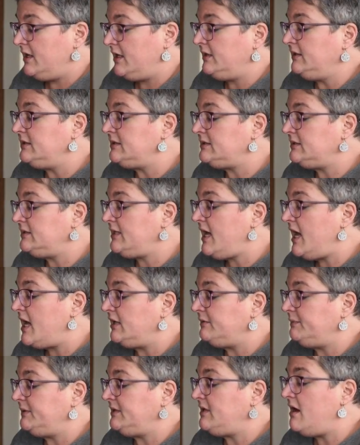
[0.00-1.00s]
Elazığ
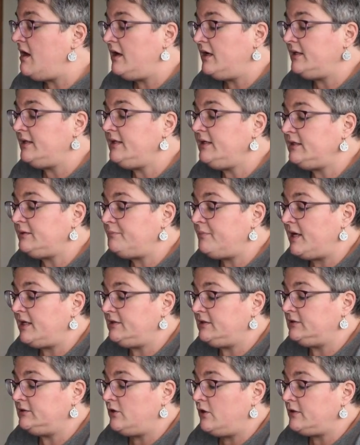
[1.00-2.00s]
had been hard hit
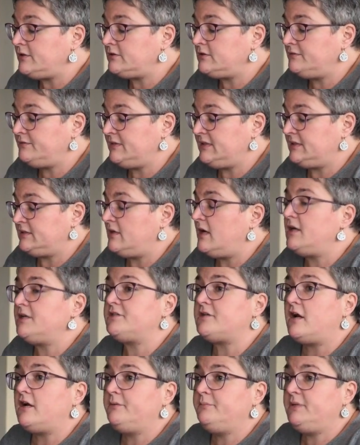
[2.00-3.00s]
by the loss of its
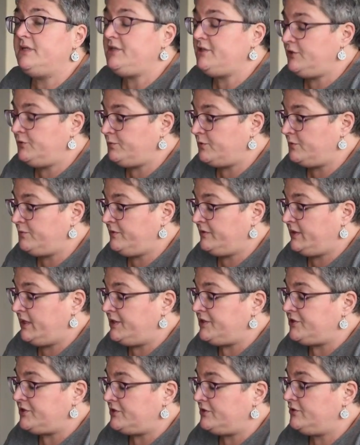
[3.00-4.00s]
large Armenian
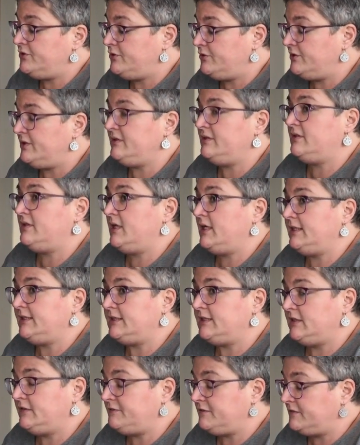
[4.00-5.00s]
population during the
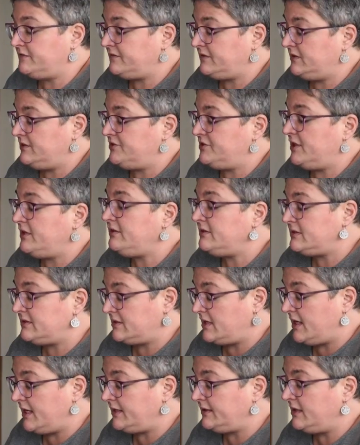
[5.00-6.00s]
1915
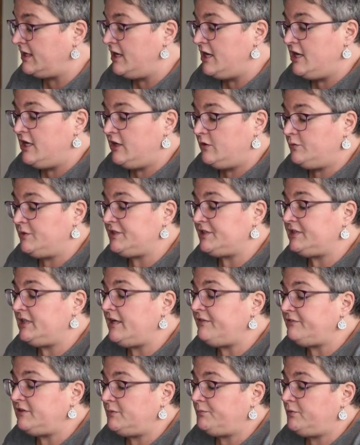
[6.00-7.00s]
genocide, which
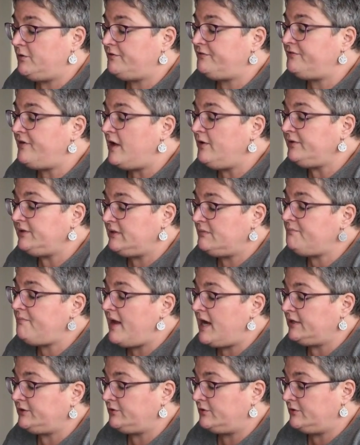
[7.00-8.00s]
left a profound
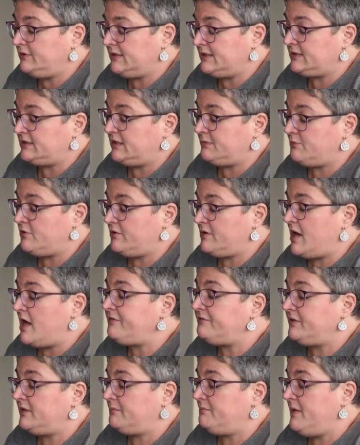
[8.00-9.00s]
impact on its
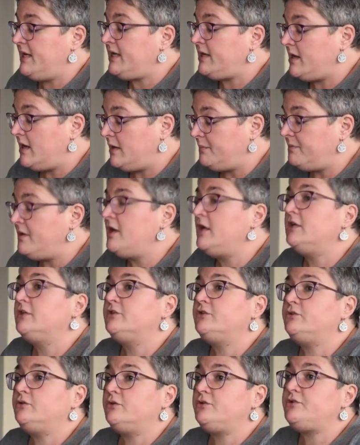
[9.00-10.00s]
demographic makeup,
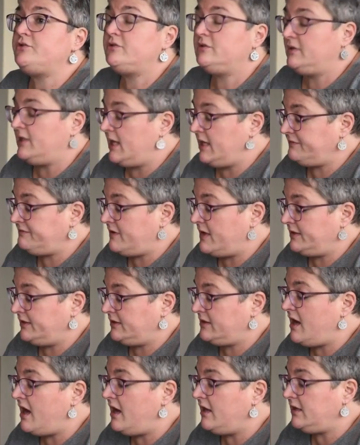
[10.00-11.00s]
social life, and
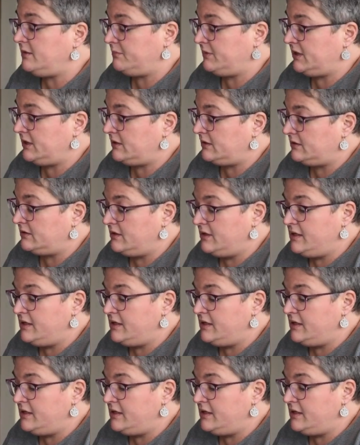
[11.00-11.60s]
economy.